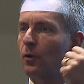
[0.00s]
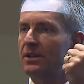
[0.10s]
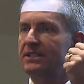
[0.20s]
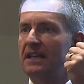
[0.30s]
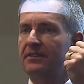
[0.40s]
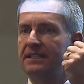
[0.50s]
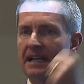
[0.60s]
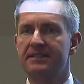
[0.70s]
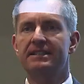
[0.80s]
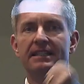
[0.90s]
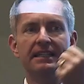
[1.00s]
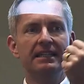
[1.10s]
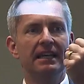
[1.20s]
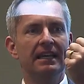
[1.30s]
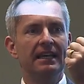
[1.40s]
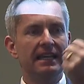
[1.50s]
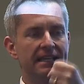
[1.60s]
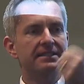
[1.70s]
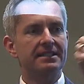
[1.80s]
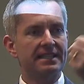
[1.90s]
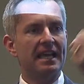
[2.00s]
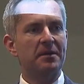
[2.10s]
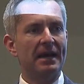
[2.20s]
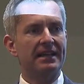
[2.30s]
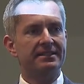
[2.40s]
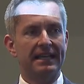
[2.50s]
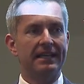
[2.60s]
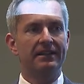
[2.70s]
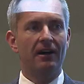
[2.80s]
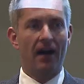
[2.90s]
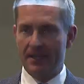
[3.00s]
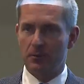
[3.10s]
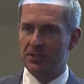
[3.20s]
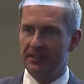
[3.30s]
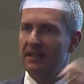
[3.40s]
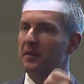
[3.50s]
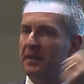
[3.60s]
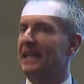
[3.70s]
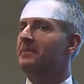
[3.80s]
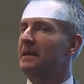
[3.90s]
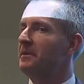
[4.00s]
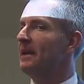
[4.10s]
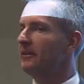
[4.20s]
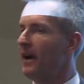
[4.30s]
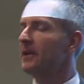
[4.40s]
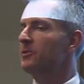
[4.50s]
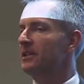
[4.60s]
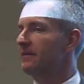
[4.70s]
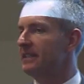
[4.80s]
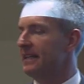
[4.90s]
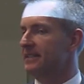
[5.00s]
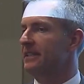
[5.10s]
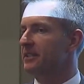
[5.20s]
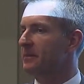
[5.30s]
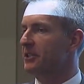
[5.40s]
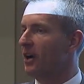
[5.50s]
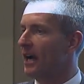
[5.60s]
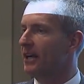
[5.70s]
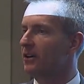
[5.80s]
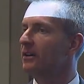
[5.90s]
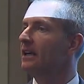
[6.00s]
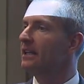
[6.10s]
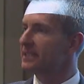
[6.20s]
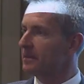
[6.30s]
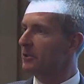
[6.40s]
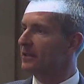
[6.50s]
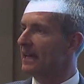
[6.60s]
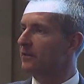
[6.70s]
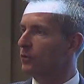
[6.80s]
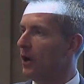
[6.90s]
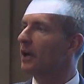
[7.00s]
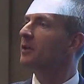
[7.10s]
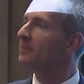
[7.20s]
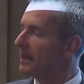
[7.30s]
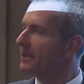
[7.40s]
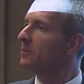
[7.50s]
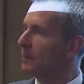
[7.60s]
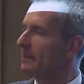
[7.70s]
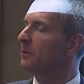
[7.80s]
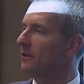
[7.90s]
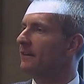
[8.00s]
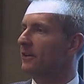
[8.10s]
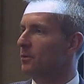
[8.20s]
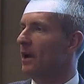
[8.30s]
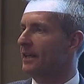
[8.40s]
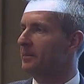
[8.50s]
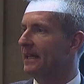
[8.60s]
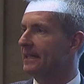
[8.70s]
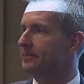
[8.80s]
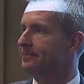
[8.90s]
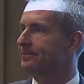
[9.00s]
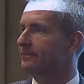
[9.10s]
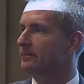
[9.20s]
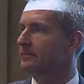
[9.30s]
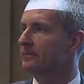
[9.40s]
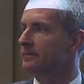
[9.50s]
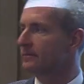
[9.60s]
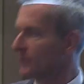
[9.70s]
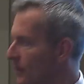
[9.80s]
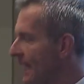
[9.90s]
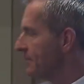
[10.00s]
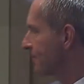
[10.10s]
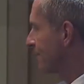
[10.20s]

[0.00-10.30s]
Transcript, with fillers: course, if the density is the same as, say, hydrogen, then the planet might be made of hydrogen. If the density is much higher, similar to that of rock, maybe, maybe we found a rocky planet. Okay?